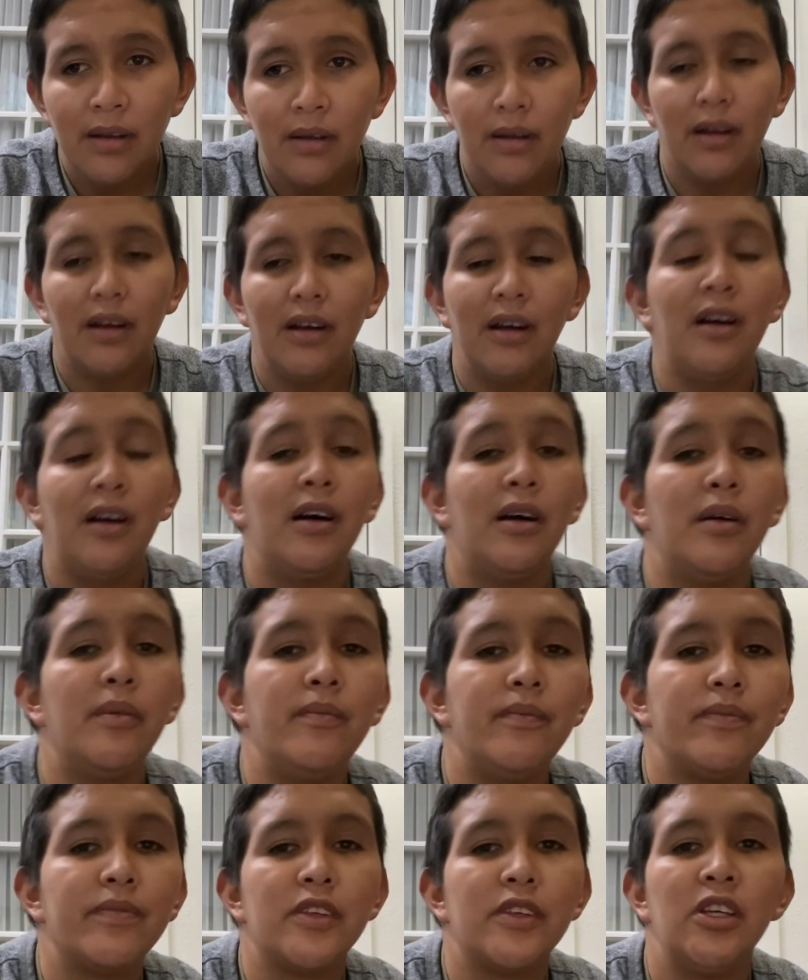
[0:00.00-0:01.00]

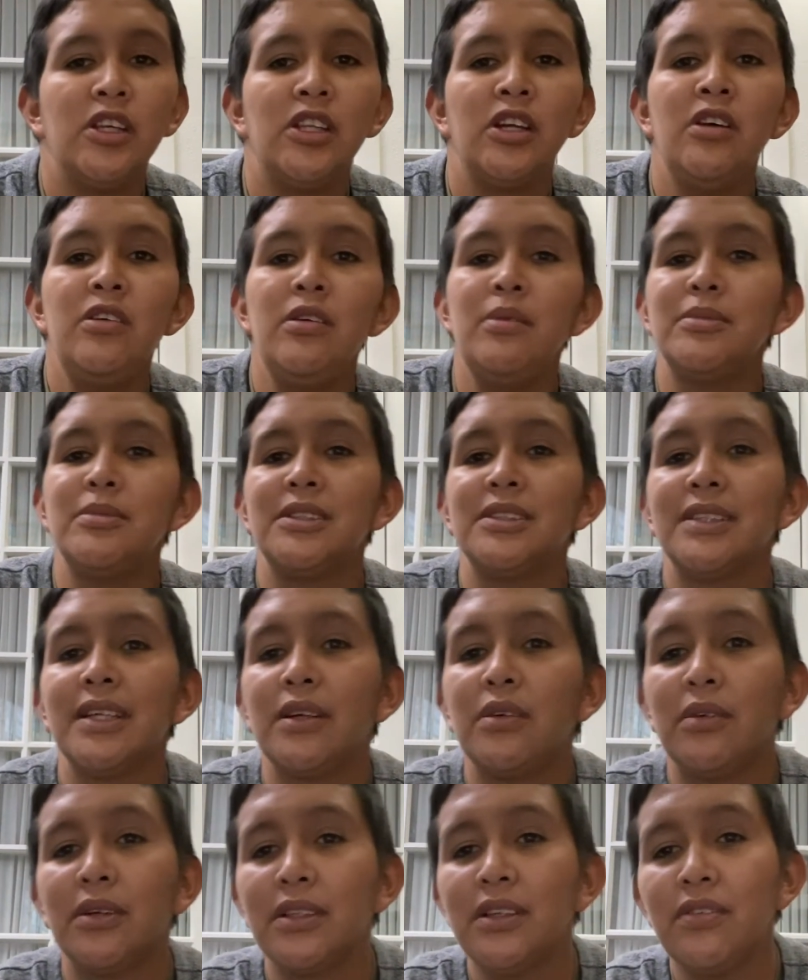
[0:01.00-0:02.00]
You know, I'm just like,
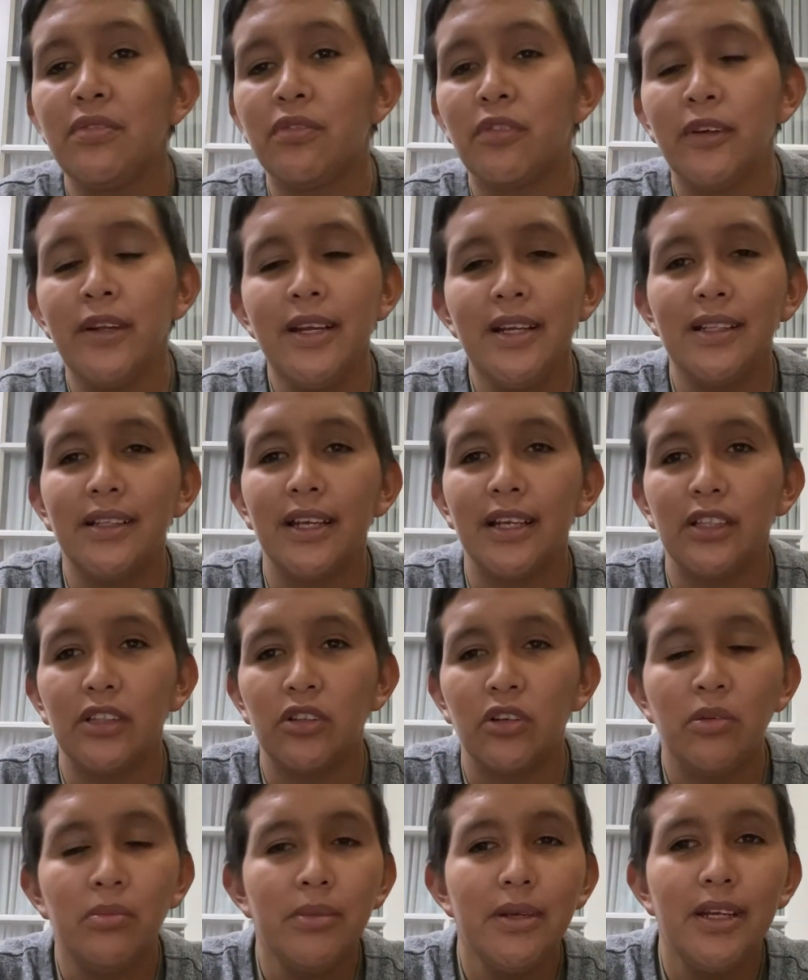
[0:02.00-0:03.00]
what the freak? Like,
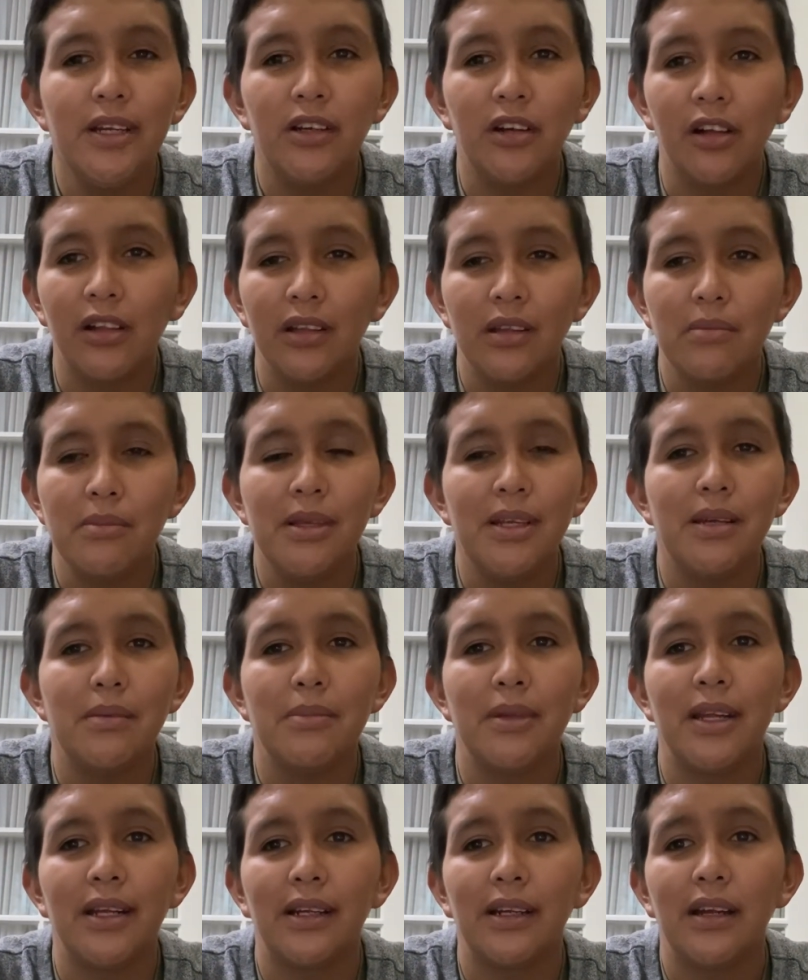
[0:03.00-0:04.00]
don't be calling me. I'm
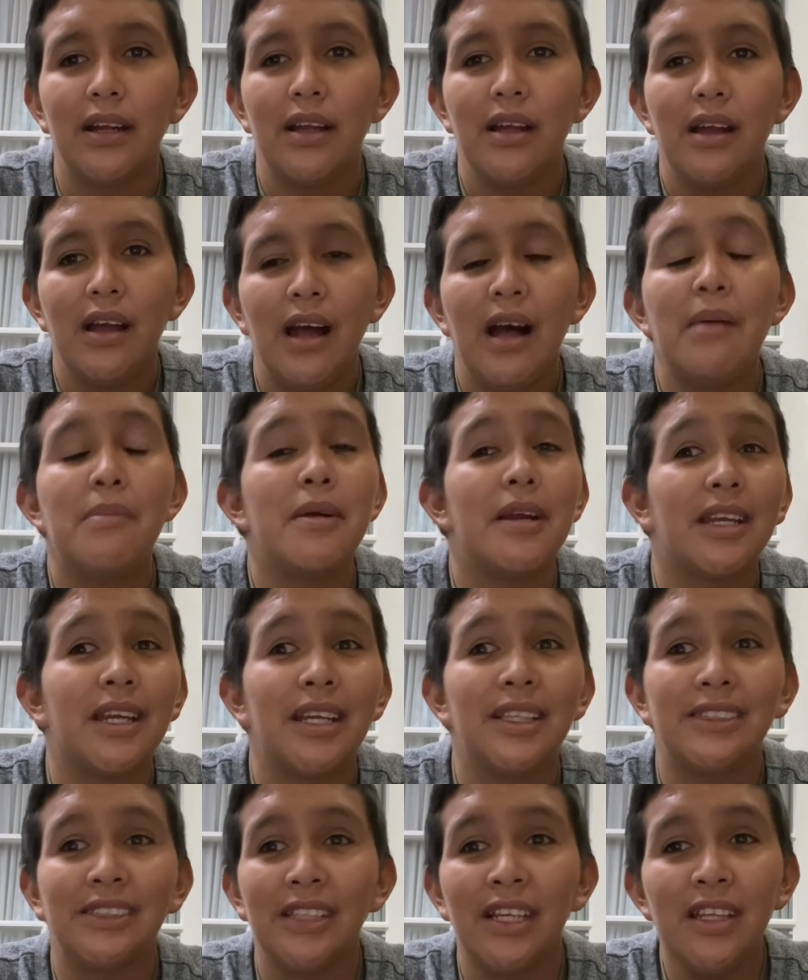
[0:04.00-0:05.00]
like,
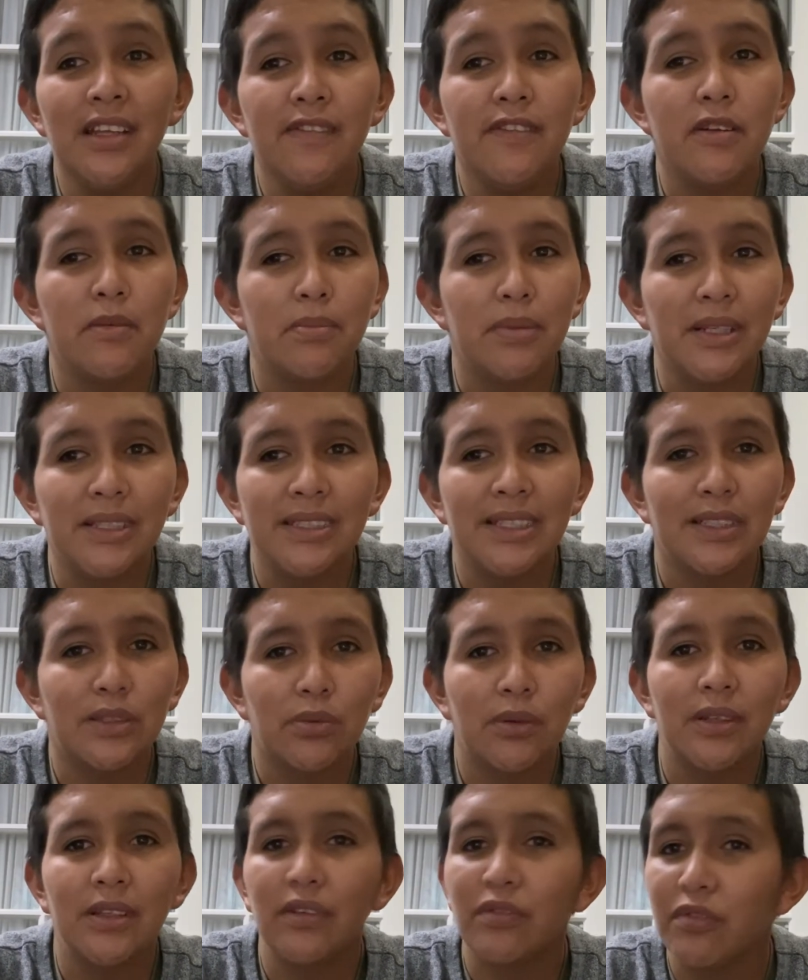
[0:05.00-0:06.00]
it's none of your business where
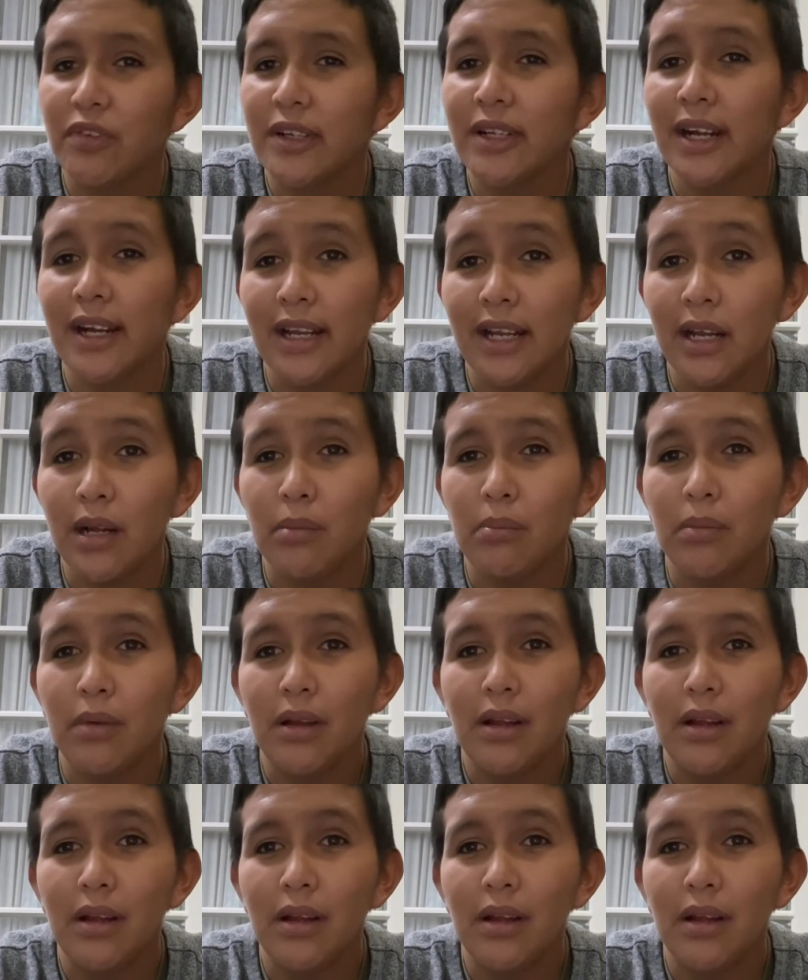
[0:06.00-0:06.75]
in the freak I am.